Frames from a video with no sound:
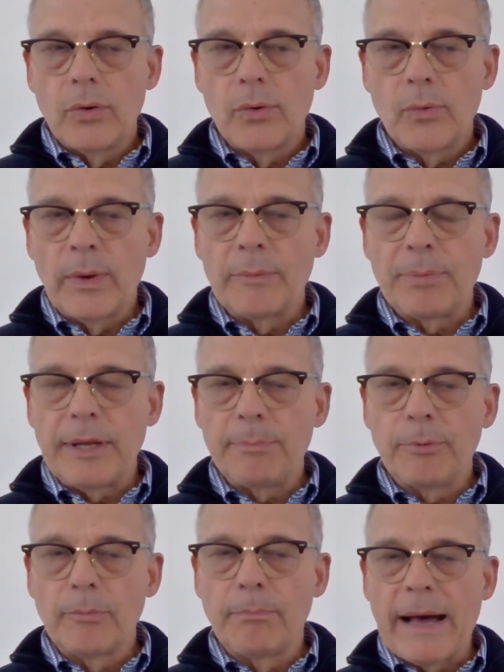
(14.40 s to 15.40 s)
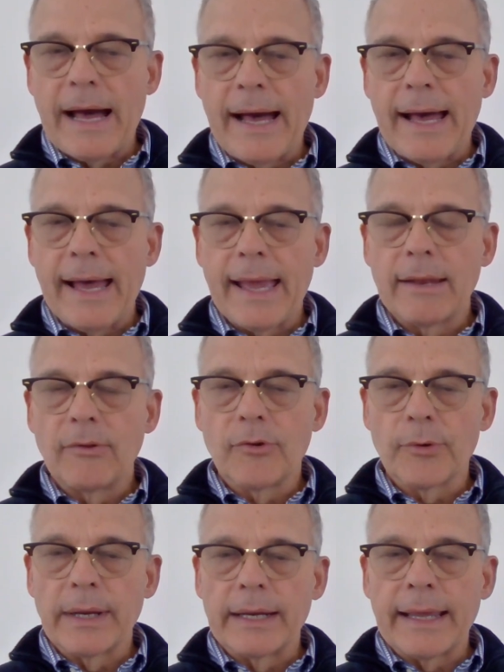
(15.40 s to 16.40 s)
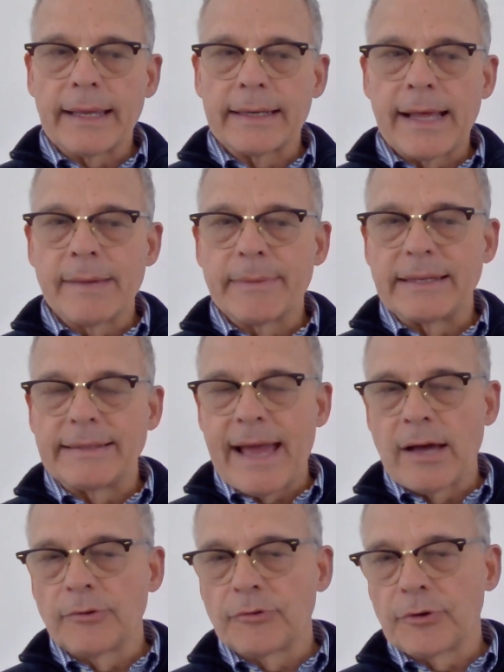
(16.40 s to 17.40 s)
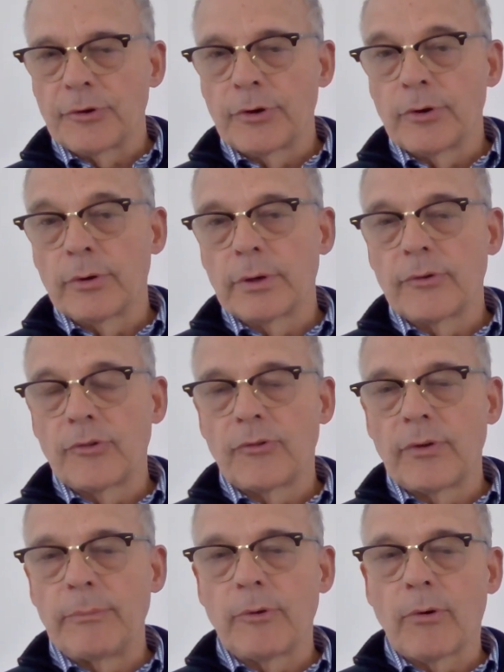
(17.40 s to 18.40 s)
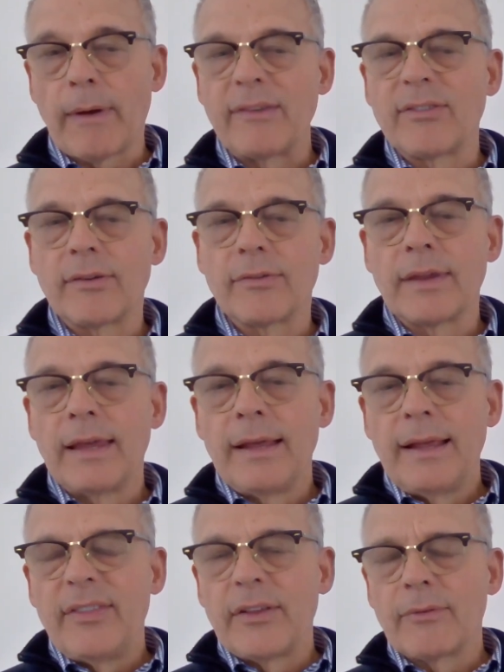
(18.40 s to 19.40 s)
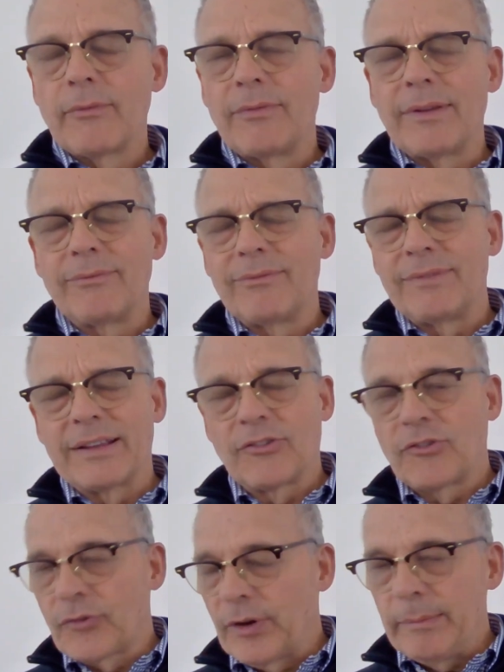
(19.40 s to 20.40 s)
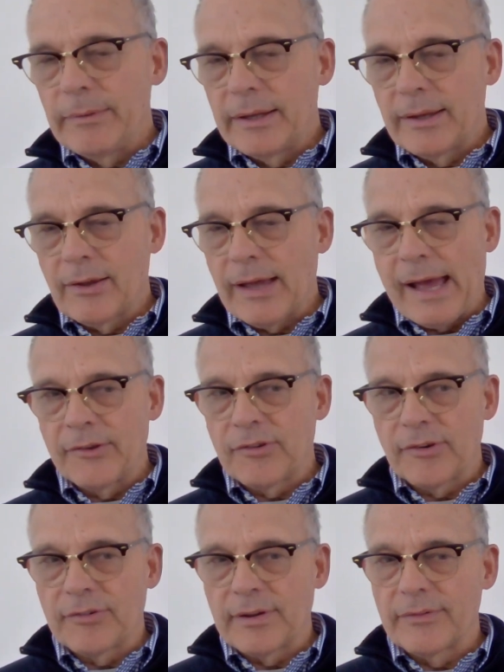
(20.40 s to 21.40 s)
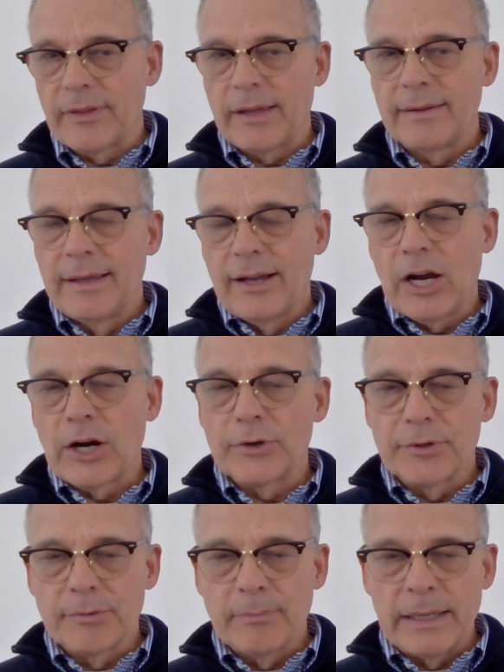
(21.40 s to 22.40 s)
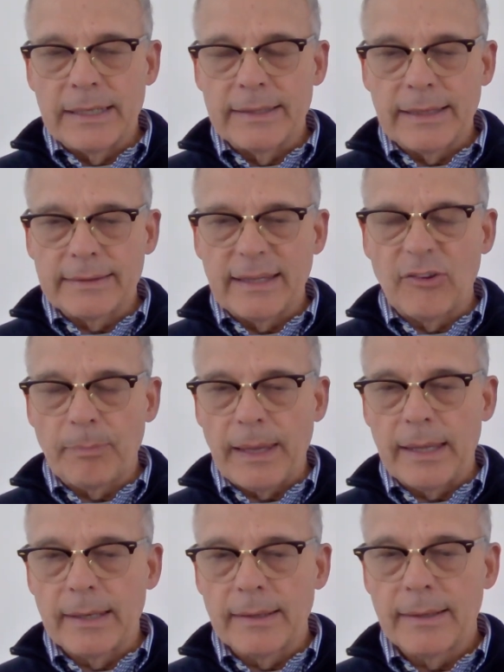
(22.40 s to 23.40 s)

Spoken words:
When people buy during an economic downturn or extreme crisis, they're extremely conscious of the hard-earned money that they spend.